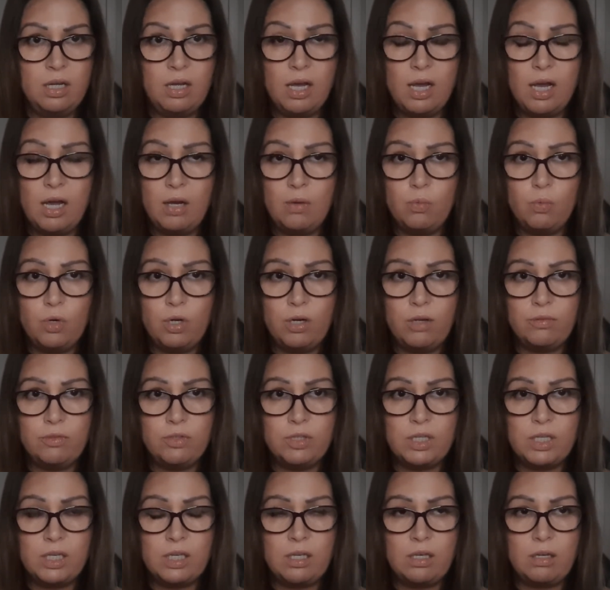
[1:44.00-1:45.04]
And one of the
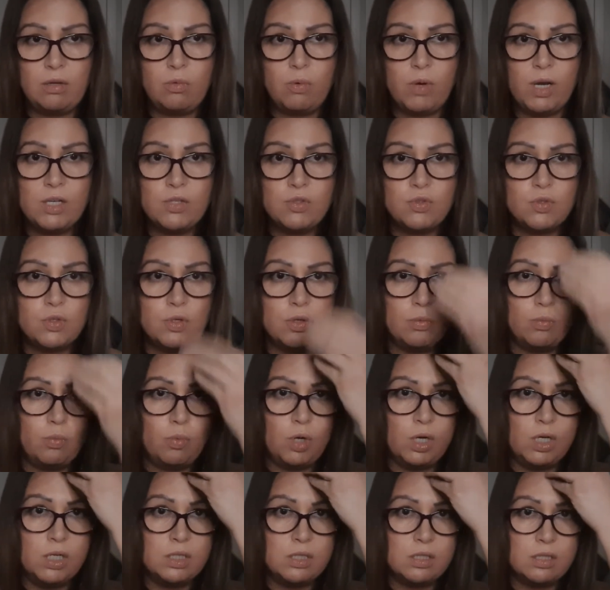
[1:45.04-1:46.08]
key question
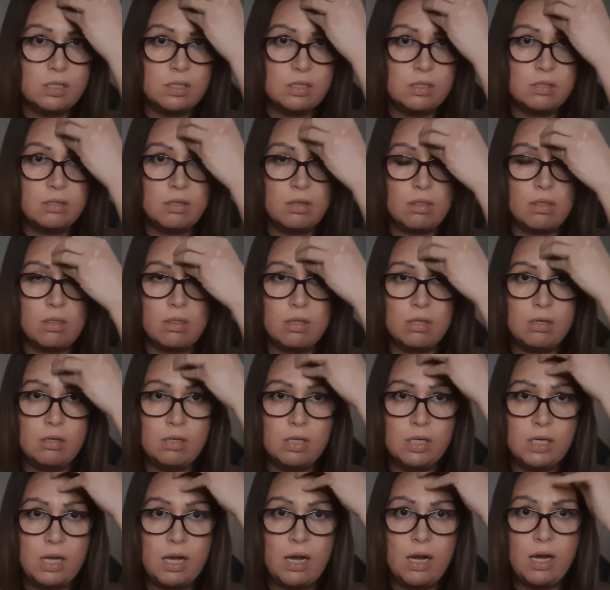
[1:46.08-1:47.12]
was the
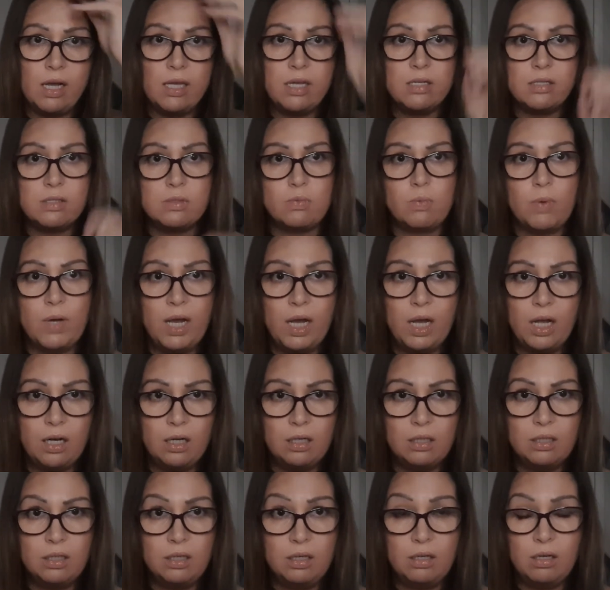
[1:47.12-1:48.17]
third eye as well.
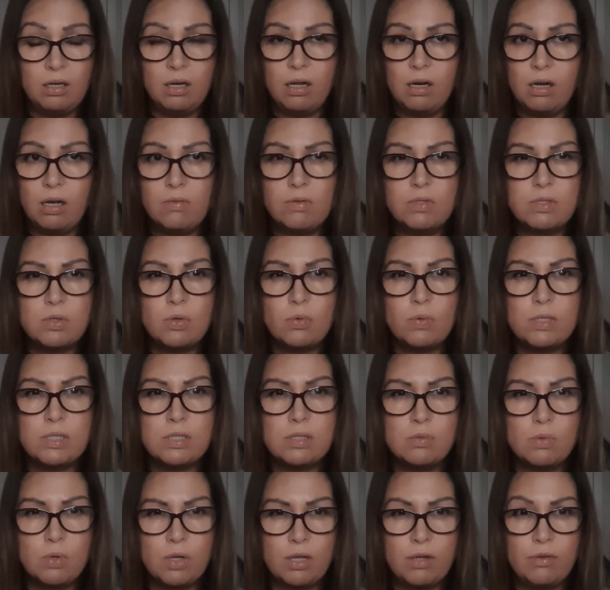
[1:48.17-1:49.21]
And I was always
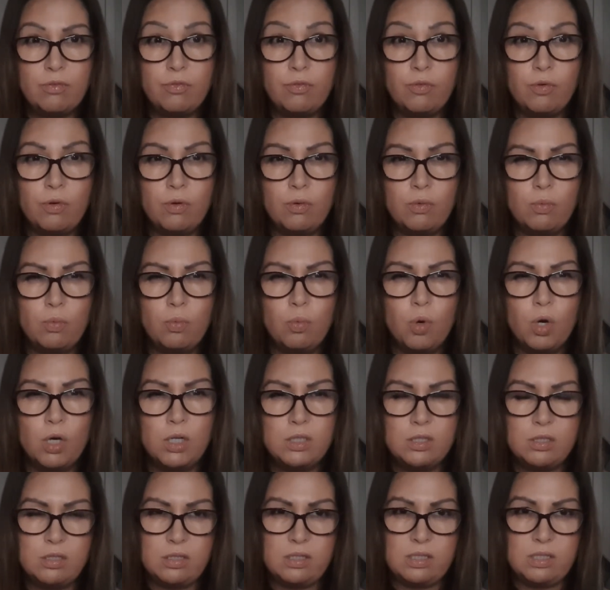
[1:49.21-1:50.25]
looking for what
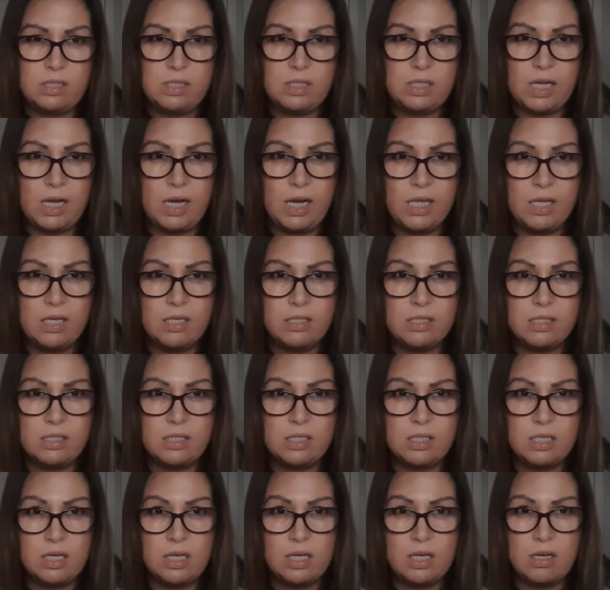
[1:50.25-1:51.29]
does science
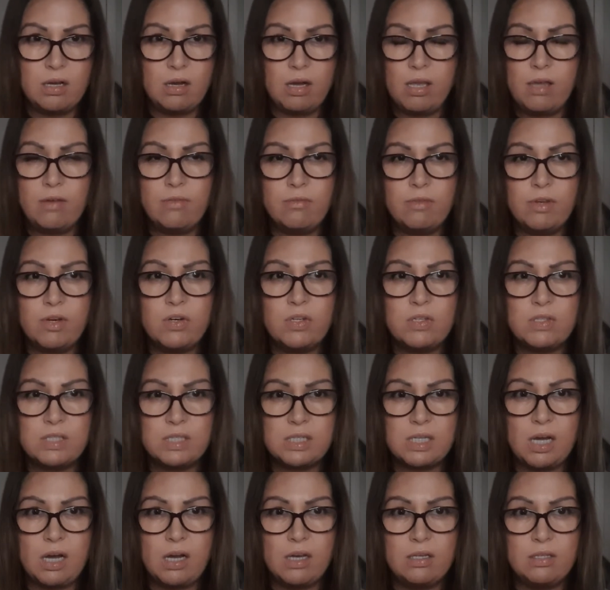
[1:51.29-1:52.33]
say? I am a very
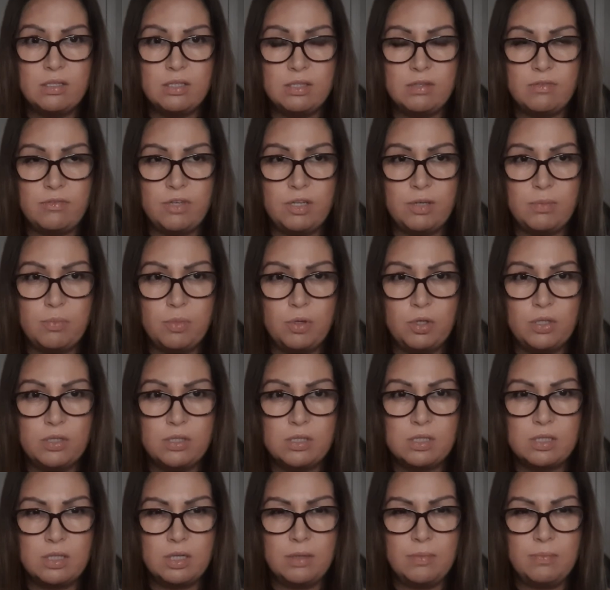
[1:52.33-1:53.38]
scientific
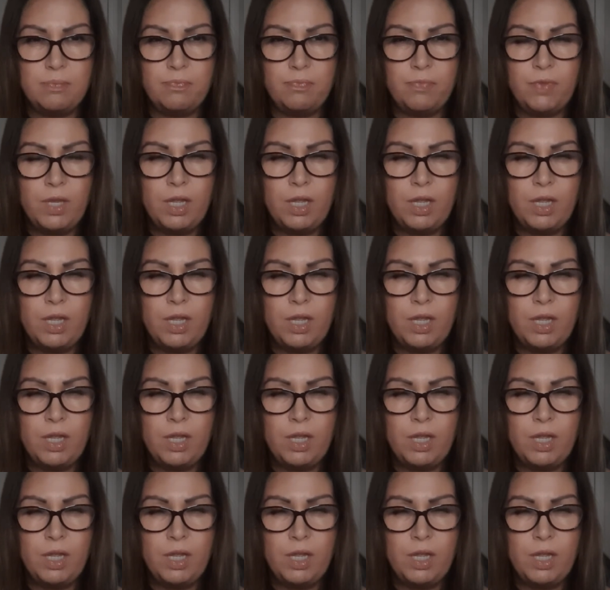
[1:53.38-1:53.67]
person.